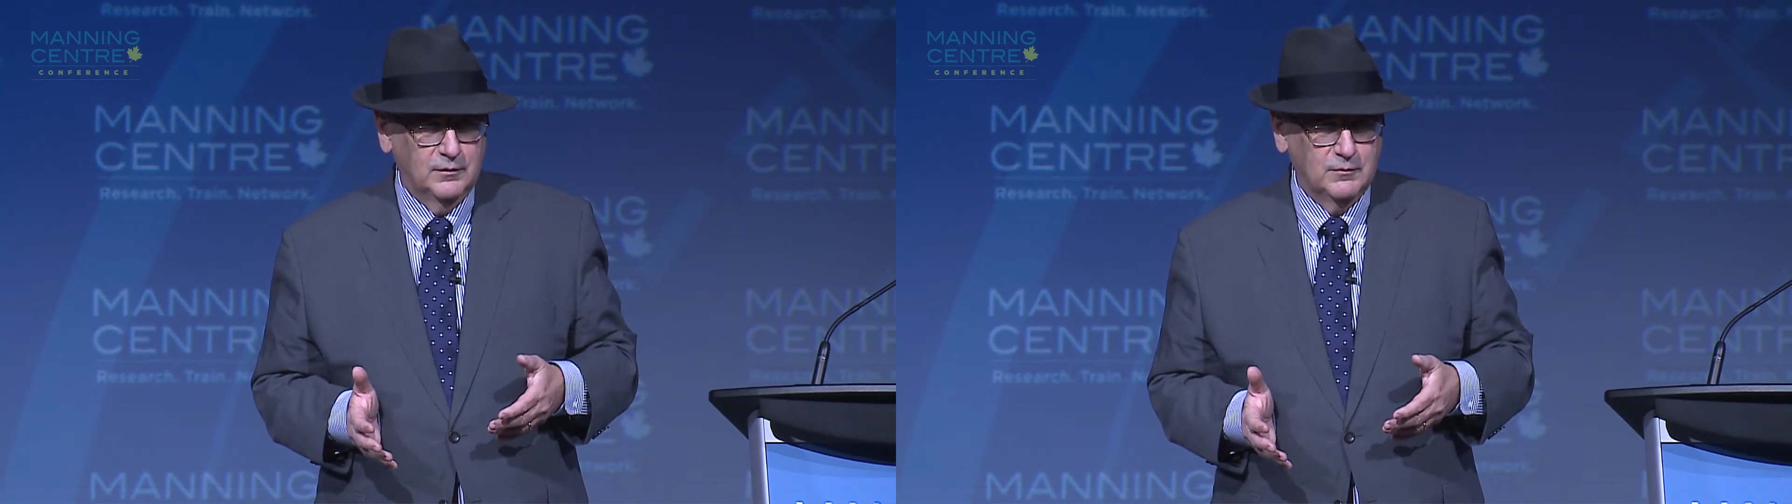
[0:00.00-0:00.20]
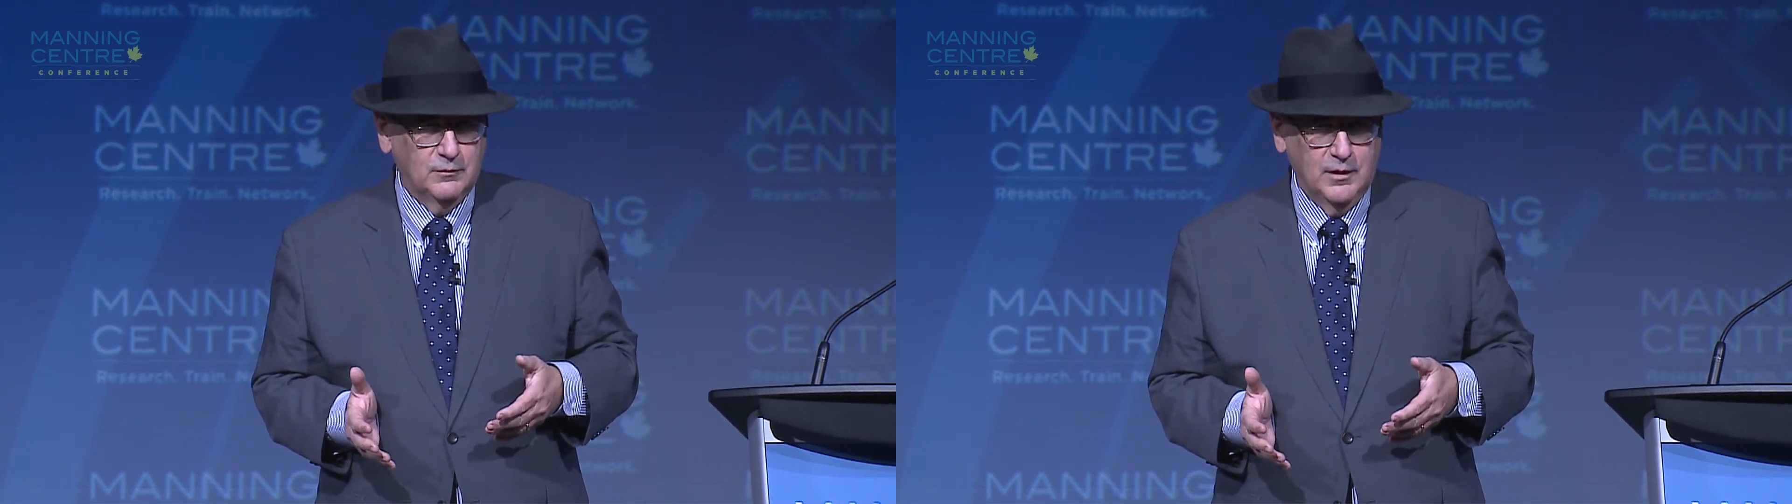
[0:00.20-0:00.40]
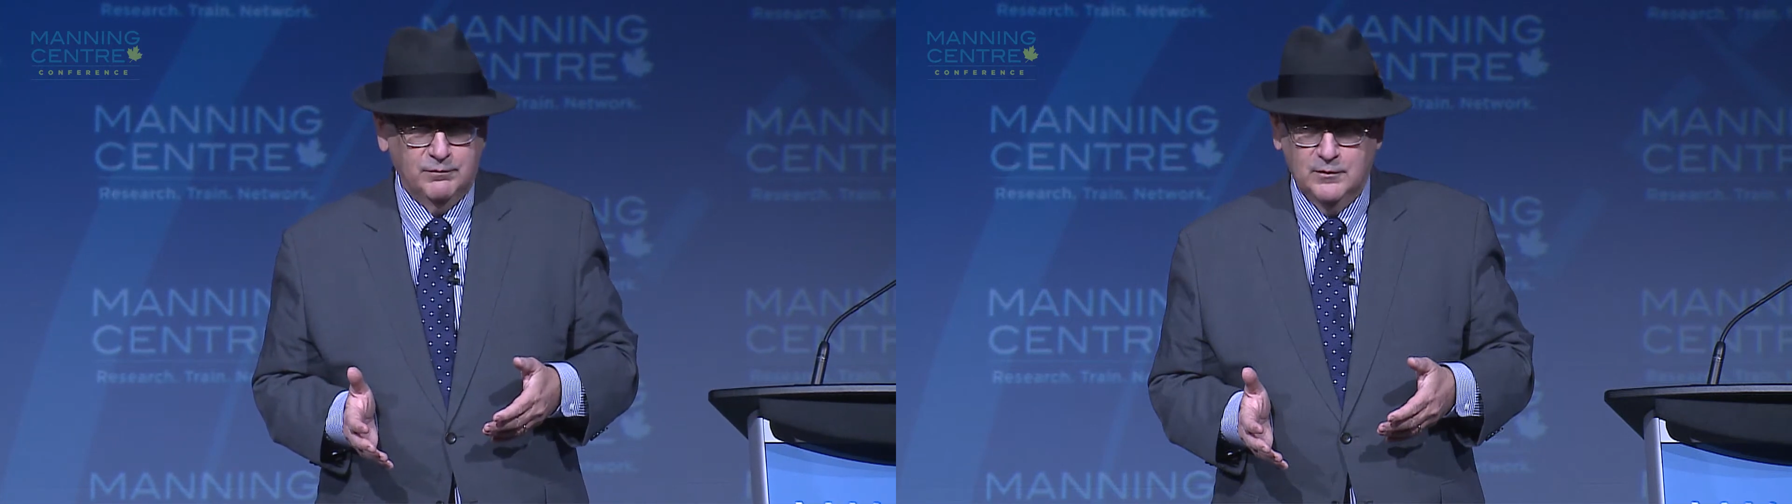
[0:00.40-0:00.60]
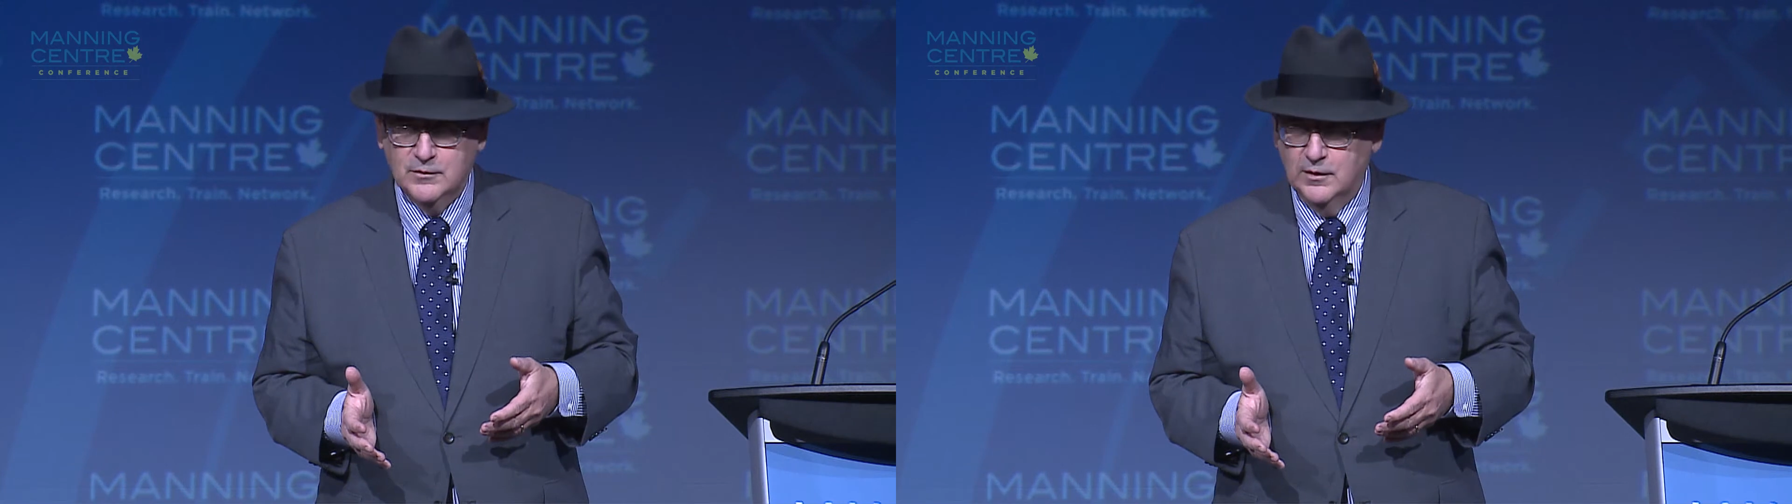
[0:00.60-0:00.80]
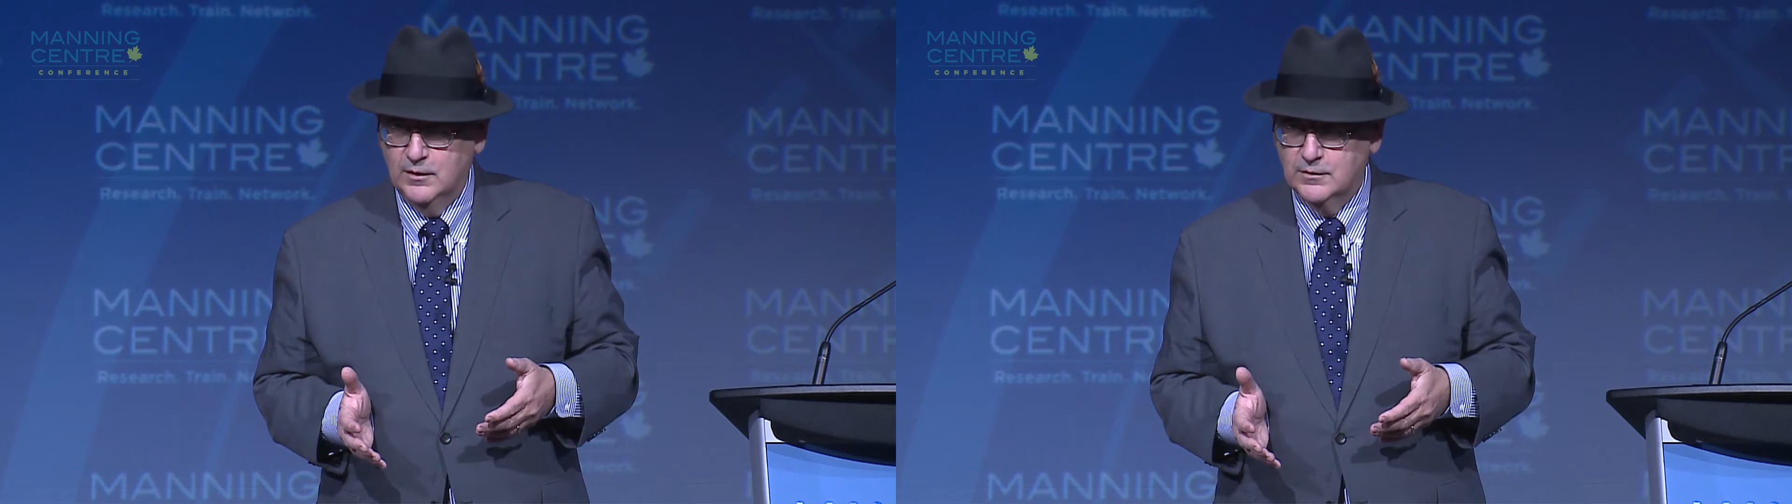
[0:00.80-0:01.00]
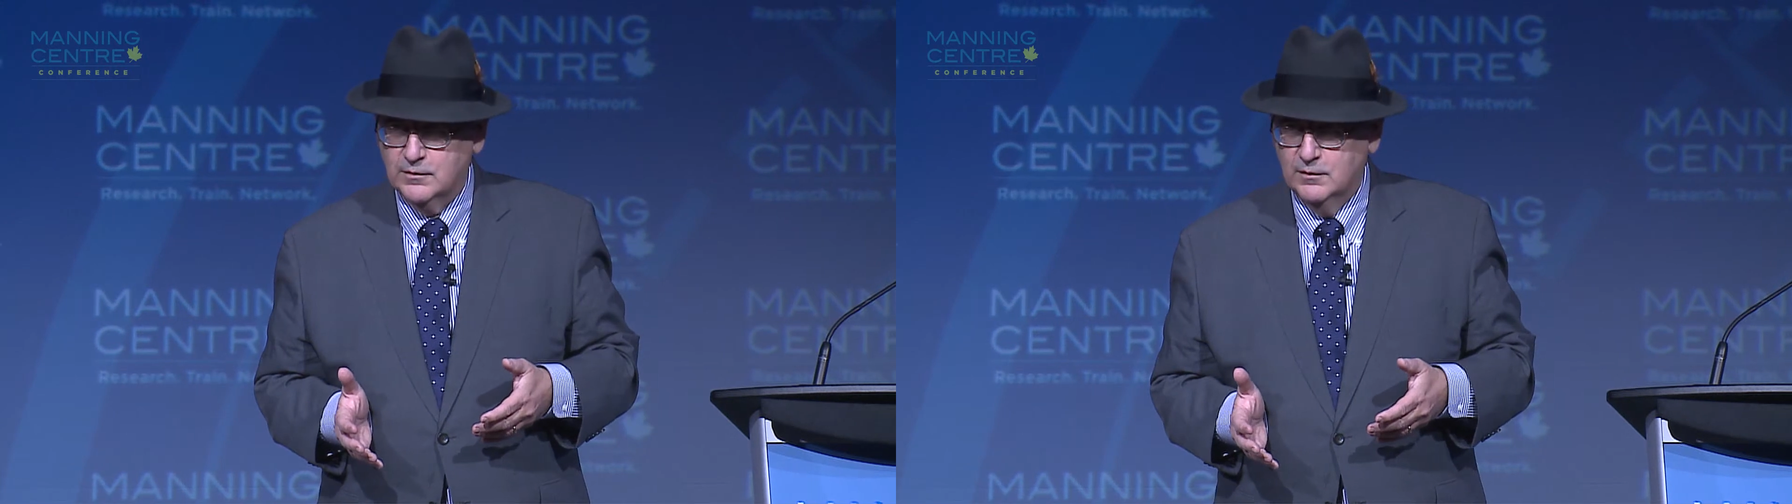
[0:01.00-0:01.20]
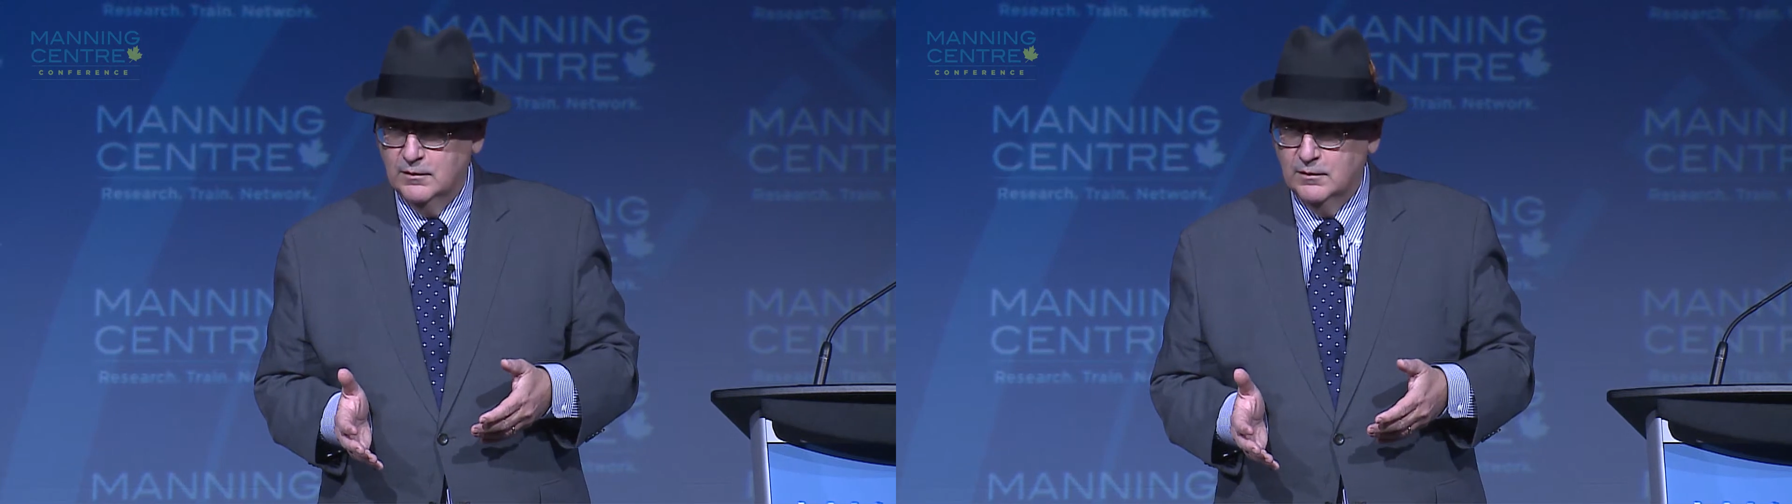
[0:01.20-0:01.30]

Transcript: refugees,